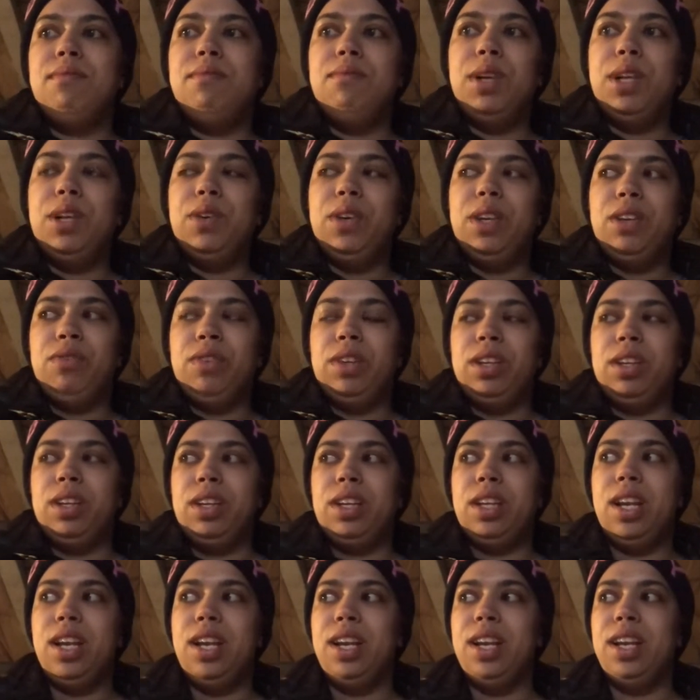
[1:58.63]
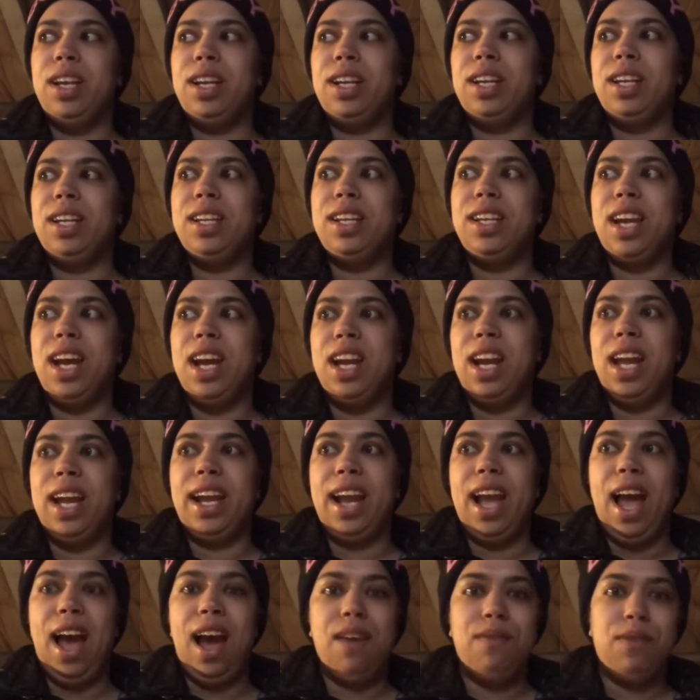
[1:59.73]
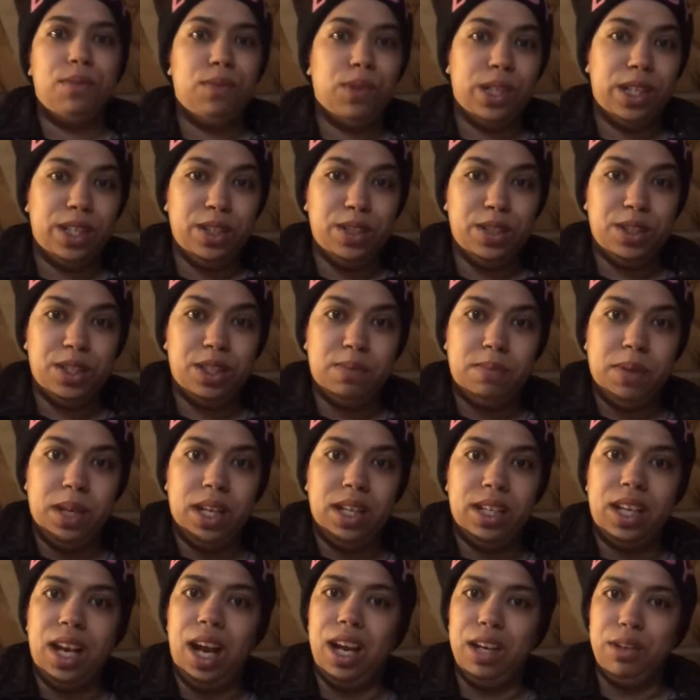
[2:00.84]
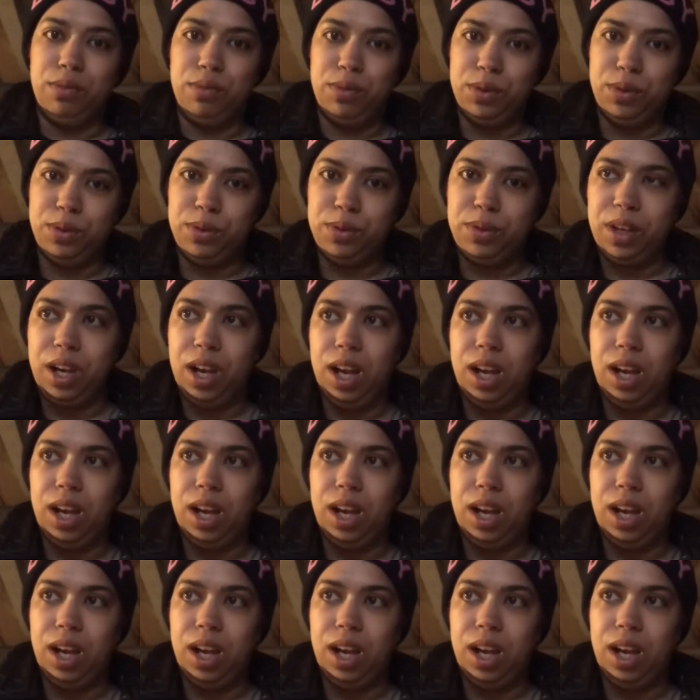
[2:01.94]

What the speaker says: We don't even get like half of what I used to spend on food